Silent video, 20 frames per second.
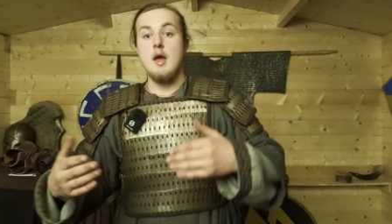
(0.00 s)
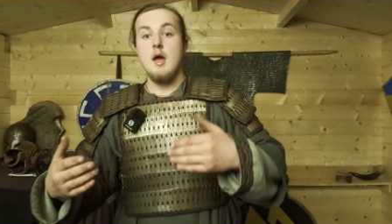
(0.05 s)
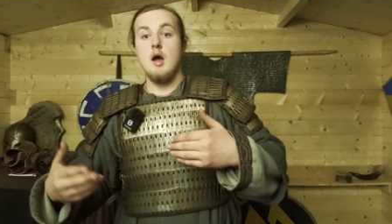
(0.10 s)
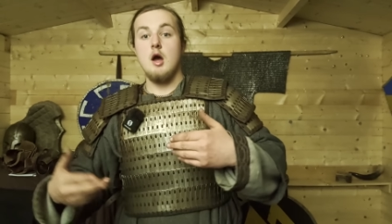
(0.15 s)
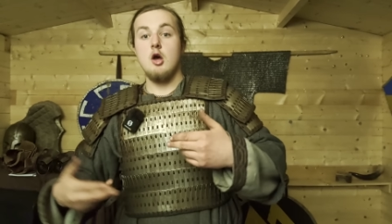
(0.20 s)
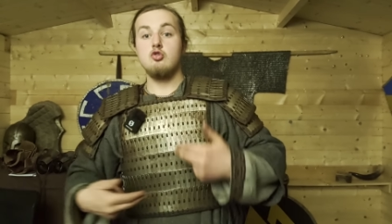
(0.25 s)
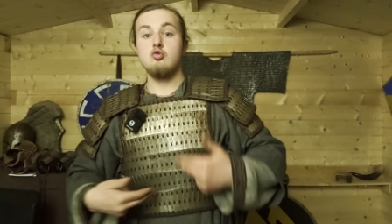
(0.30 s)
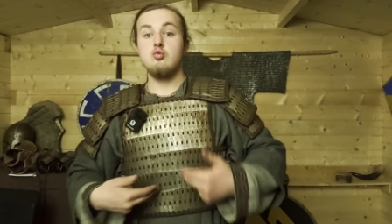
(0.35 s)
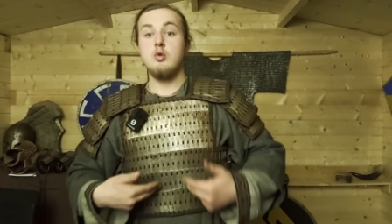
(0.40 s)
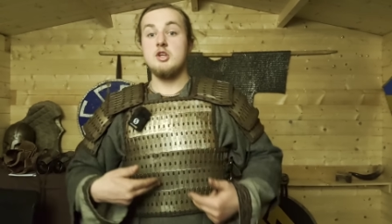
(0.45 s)

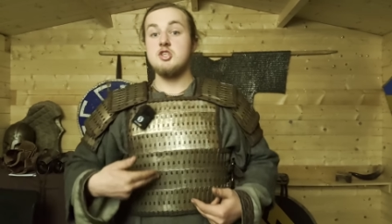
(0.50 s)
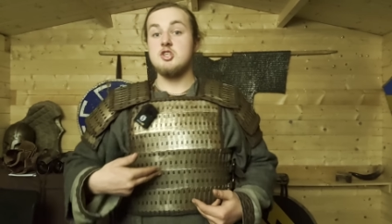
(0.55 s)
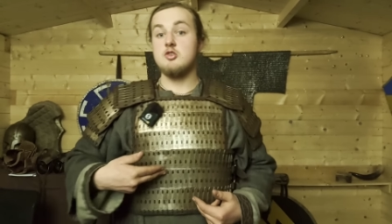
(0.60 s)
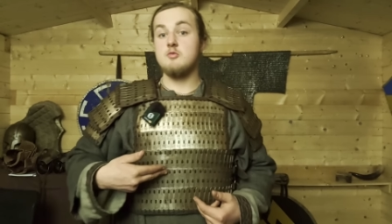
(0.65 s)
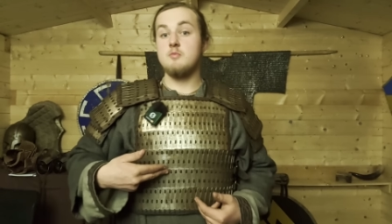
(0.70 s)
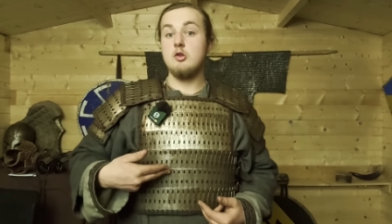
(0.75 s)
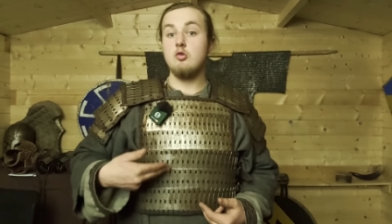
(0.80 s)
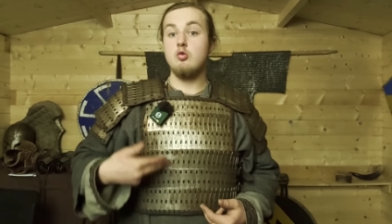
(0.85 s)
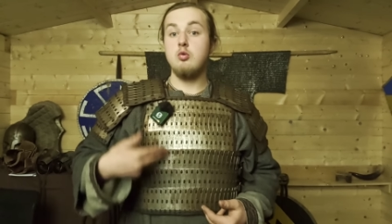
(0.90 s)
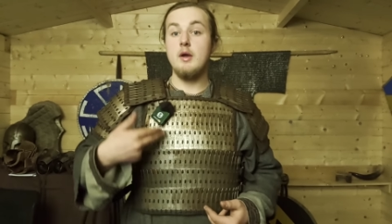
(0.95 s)

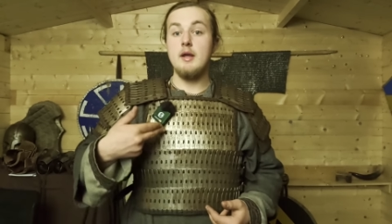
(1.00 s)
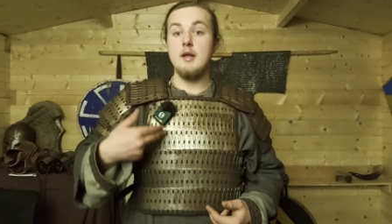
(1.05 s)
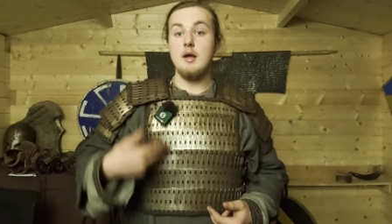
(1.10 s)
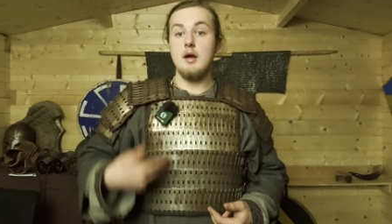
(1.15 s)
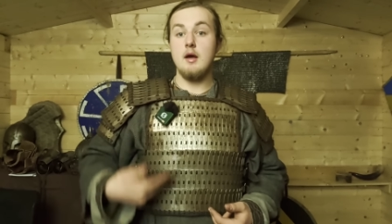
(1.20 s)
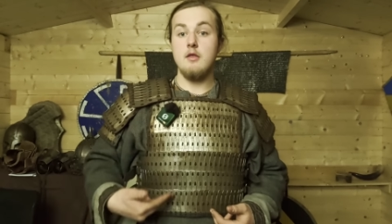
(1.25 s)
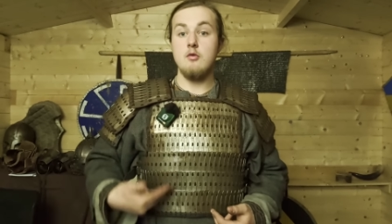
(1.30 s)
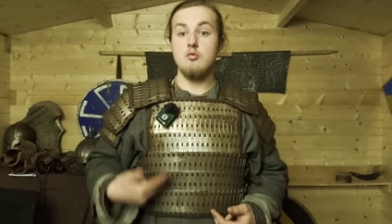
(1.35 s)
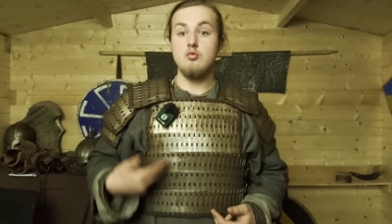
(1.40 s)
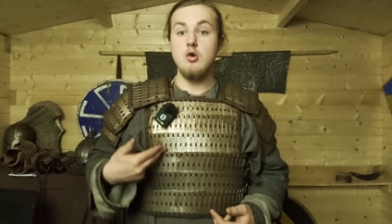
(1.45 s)
switches between
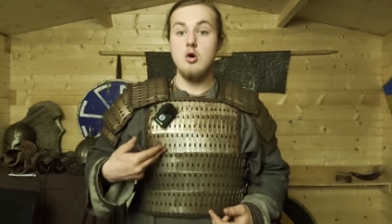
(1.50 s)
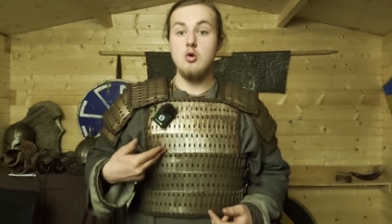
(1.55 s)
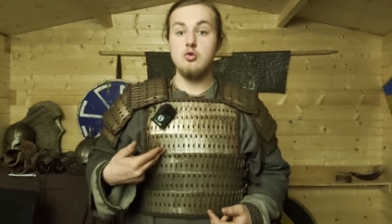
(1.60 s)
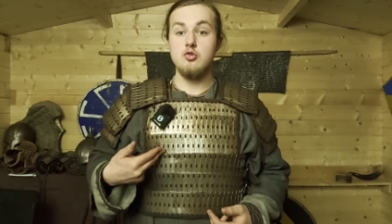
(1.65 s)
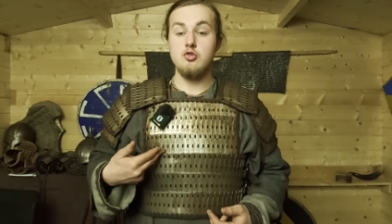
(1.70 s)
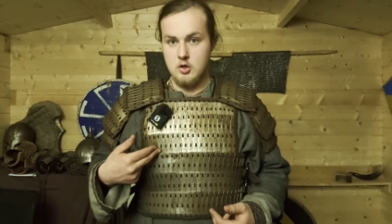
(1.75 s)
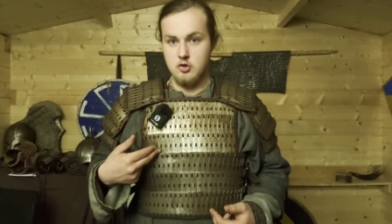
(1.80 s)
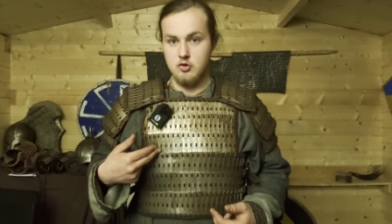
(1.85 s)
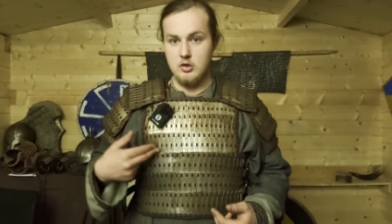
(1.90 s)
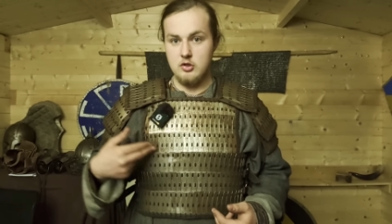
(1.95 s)
the
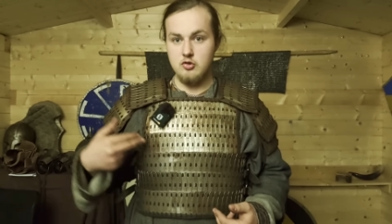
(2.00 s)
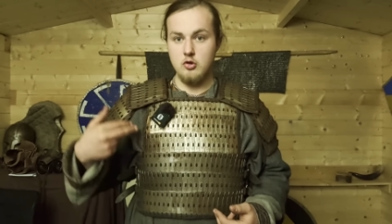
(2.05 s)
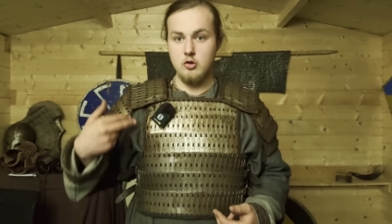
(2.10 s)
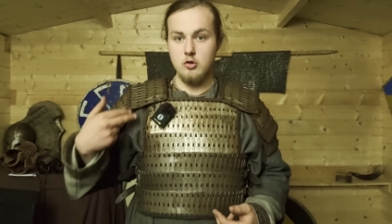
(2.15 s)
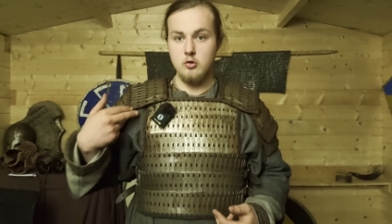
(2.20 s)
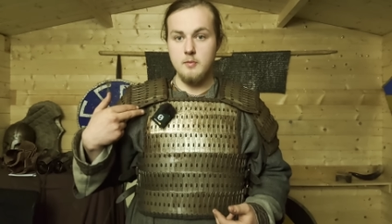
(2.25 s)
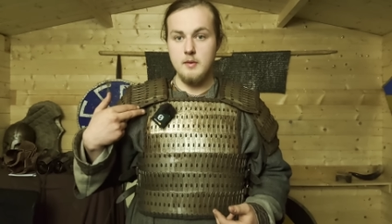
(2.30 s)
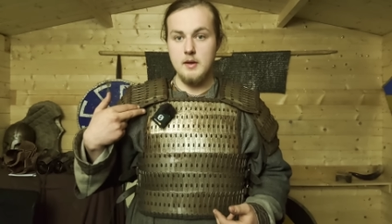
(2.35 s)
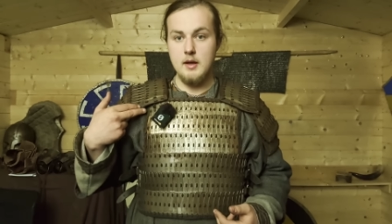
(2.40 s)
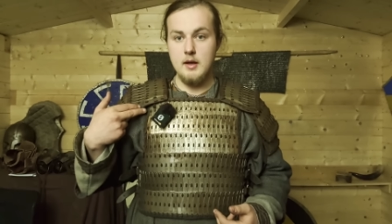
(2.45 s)
rows. So it's
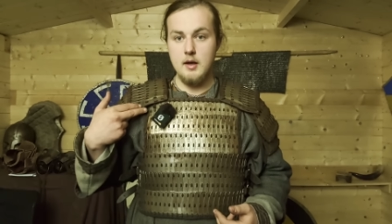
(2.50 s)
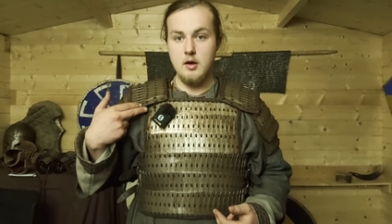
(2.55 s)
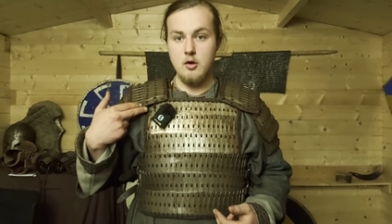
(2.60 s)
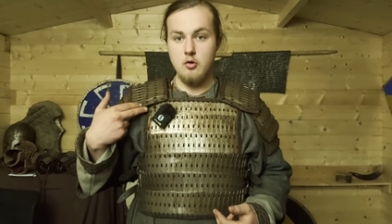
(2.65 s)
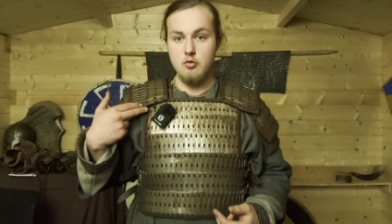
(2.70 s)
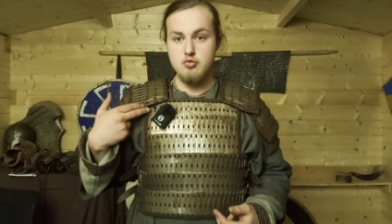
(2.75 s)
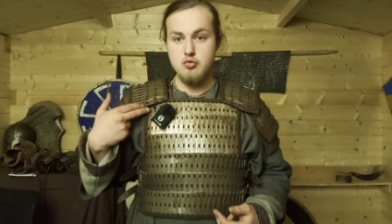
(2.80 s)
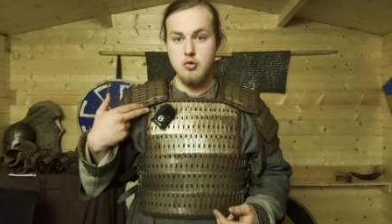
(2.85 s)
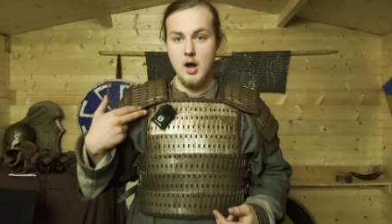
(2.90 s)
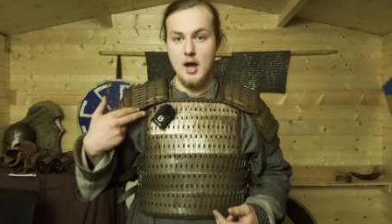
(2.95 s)
going to be
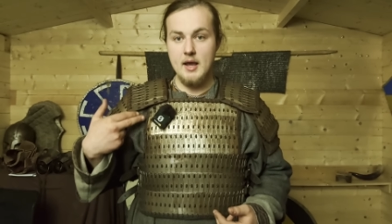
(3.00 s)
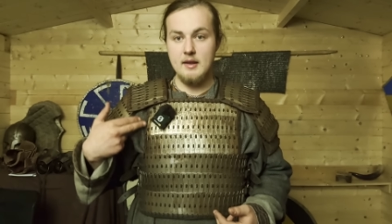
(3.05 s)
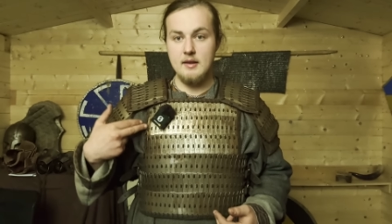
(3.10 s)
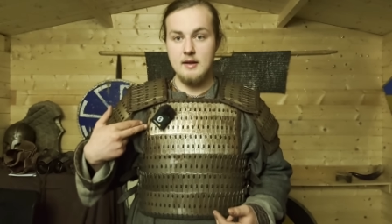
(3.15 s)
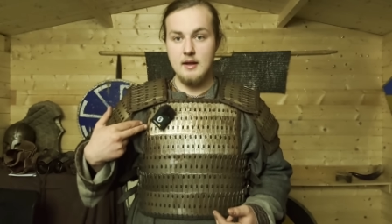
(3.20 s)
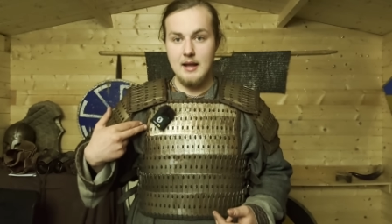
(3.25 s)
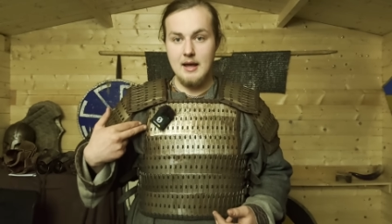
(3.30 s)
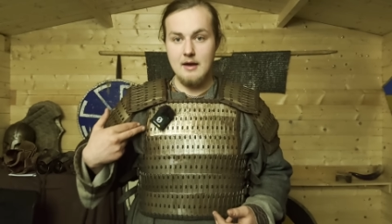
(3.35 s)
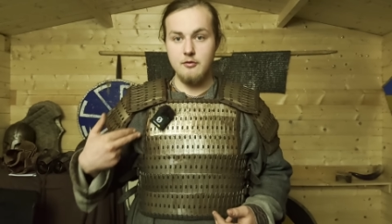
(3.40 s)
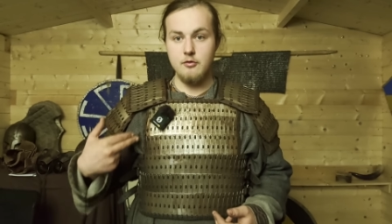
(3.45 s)
right,
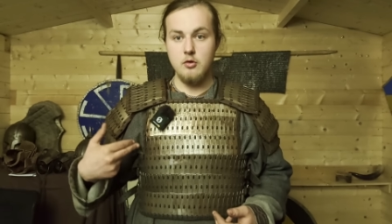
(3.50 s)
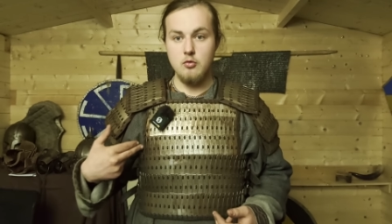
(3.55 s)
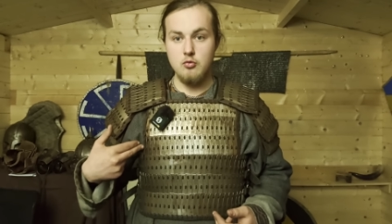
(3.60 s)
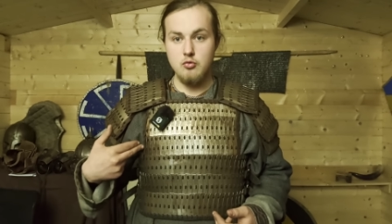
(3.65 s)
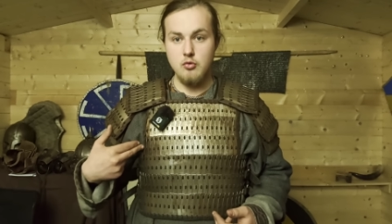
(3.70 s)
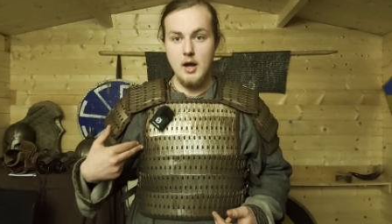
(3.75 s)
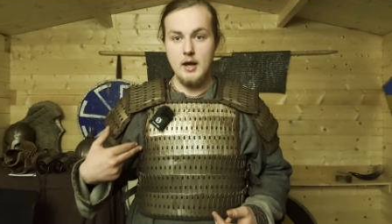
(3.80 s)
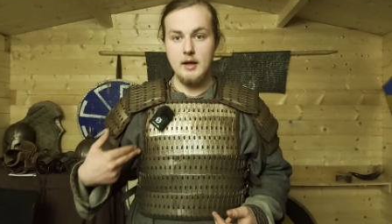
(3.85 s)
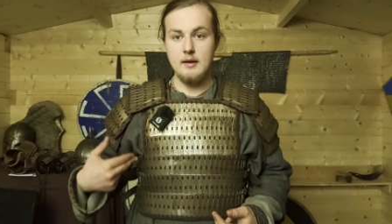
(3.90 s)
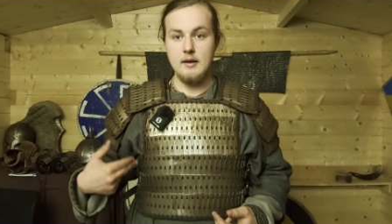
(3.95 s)
left,
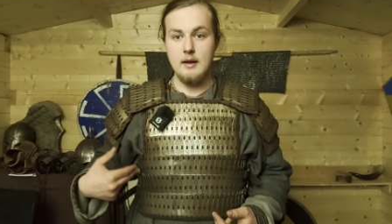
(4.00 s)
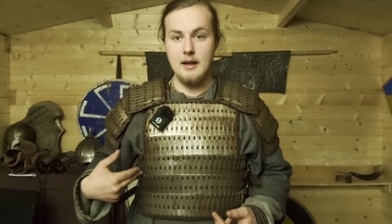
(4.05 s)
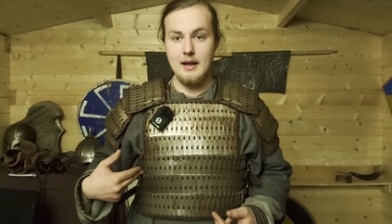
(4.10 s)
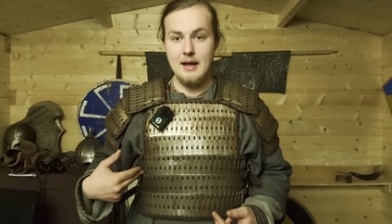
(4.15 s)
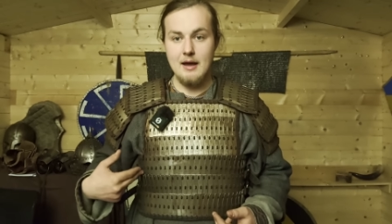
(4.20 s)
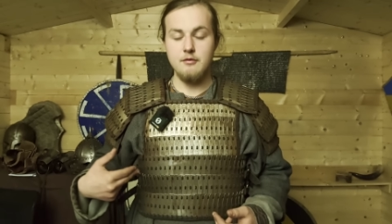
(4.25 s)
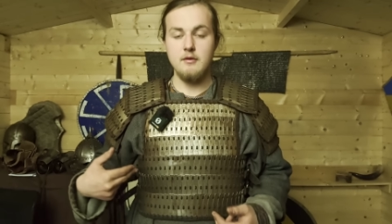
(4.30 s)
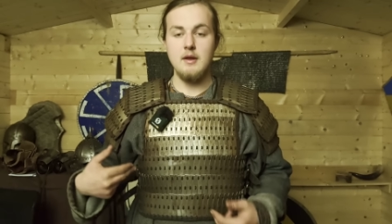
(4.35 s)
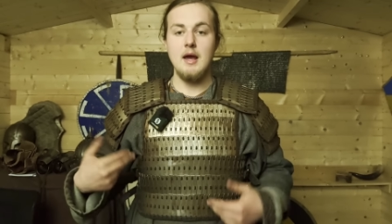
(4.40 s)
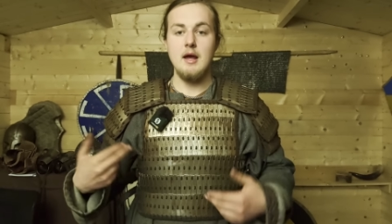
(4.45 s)

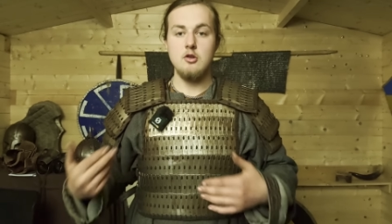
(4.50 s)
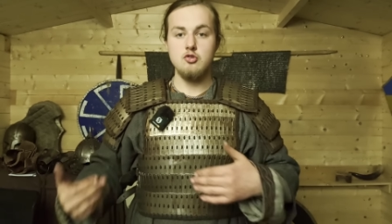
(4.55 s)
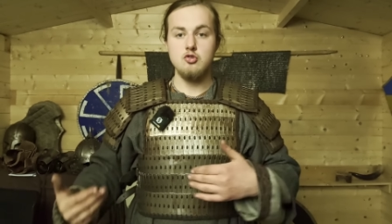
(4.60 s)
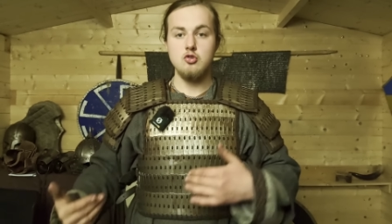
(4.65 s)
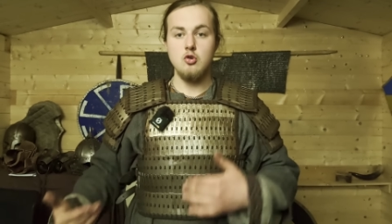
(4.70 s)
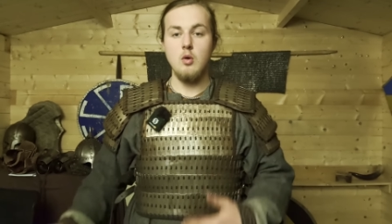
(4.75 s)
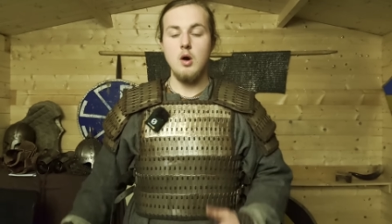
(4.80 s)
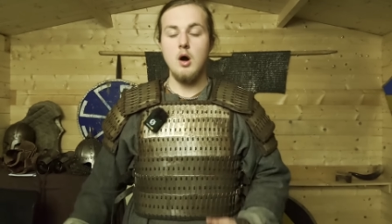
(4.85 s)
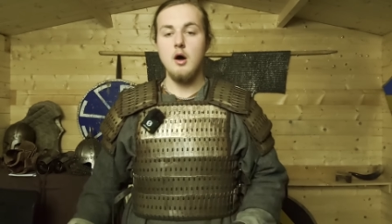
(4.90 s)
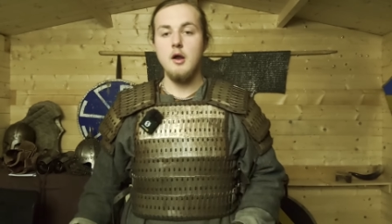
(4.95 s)
and
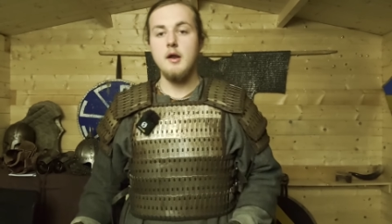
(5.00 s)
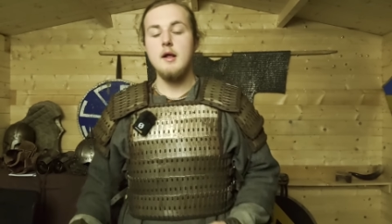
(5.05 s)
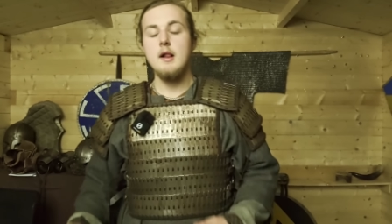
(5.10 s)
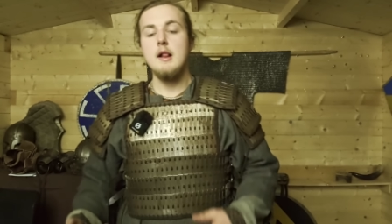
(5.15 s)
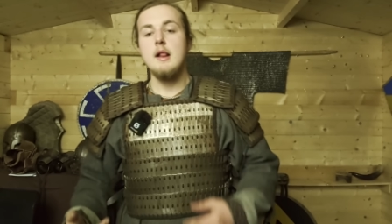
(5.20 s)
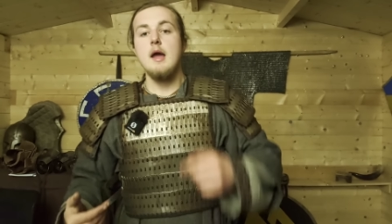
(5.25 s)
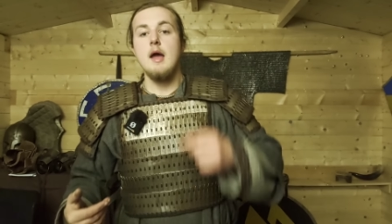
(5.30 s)
so on.